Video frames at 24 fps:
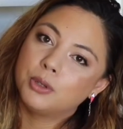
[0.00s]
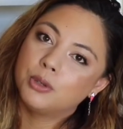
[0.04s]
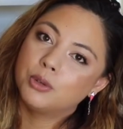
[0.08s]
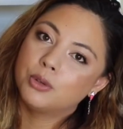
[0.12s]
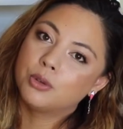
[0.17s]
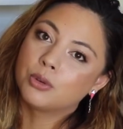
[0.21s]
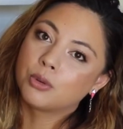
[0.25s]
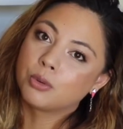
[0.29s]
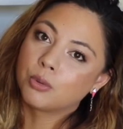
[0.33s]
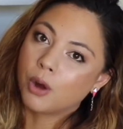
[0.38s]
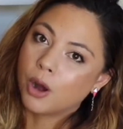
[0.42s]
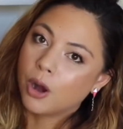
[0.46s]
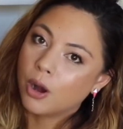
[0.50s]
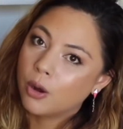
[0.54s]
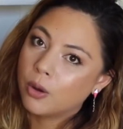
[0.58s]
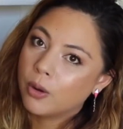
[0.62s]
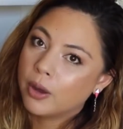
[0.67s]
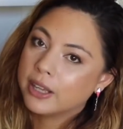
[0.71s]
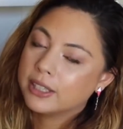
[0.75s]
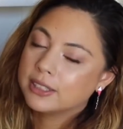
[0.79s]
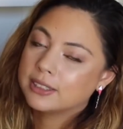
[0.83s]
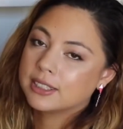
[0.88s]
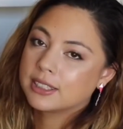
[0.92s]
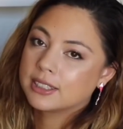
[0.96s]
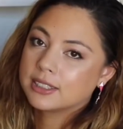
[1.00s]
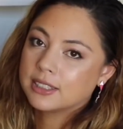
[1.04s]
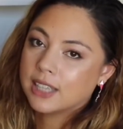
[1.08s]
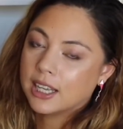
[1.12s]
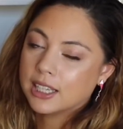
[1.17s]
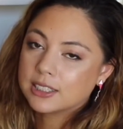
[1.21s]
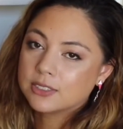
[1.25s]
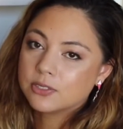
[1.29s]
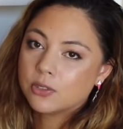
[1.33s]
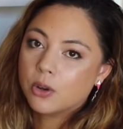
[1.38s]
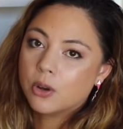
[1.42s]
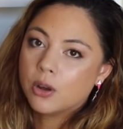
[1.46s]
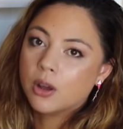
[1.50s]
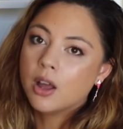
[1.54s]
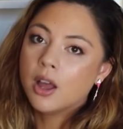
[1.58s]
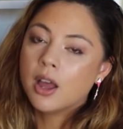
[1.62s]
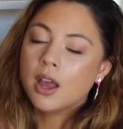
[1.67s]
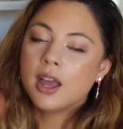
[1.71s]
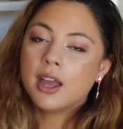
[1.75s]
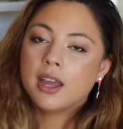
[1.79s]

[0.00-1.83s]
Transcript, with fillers: you grow a successful